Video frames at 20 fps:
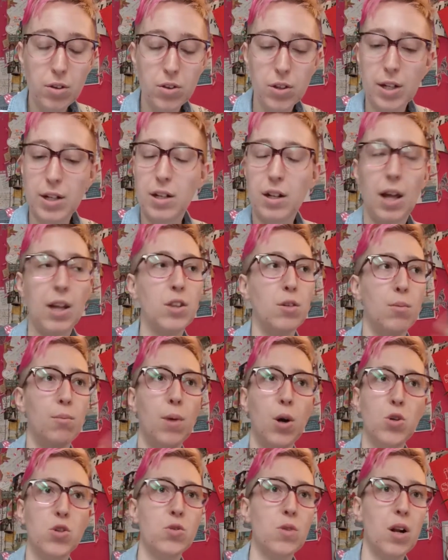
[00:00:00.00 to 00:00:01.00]
that like the
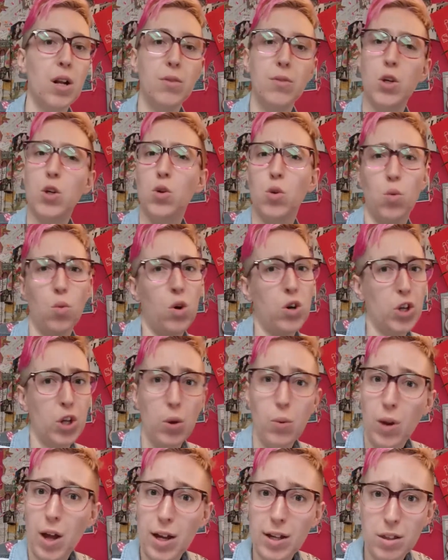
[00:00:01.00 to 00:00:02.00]
most relevant, or the one
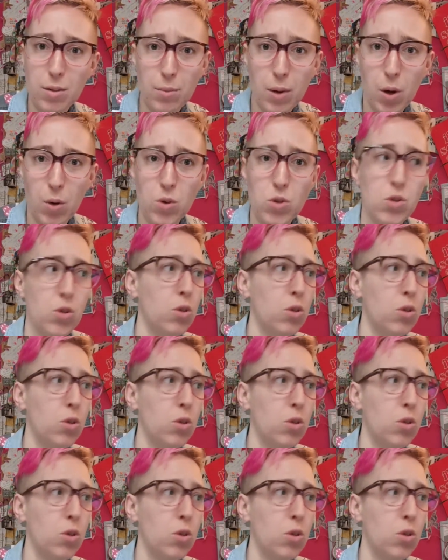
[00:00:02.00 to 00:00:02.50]
you like the most,